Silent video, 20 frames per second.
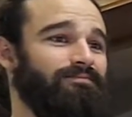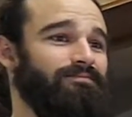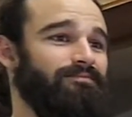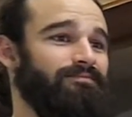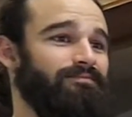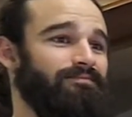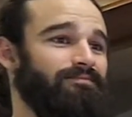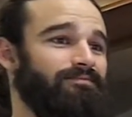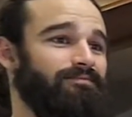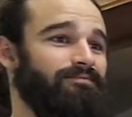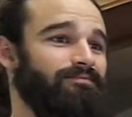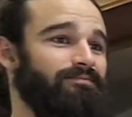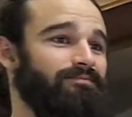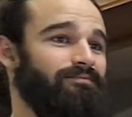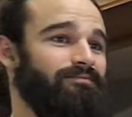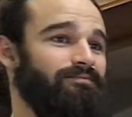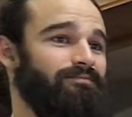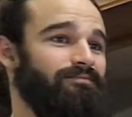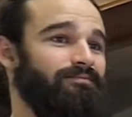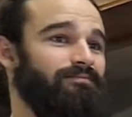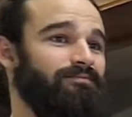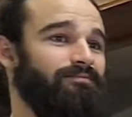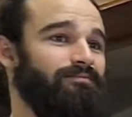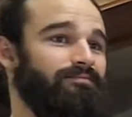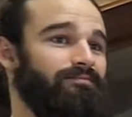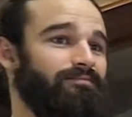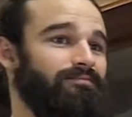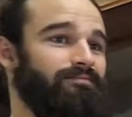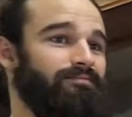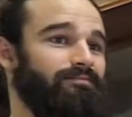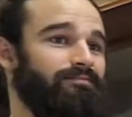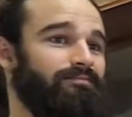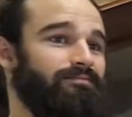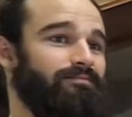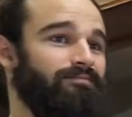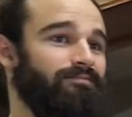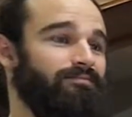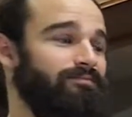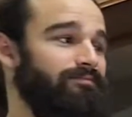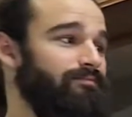
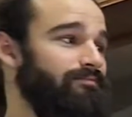The person shown says nothing.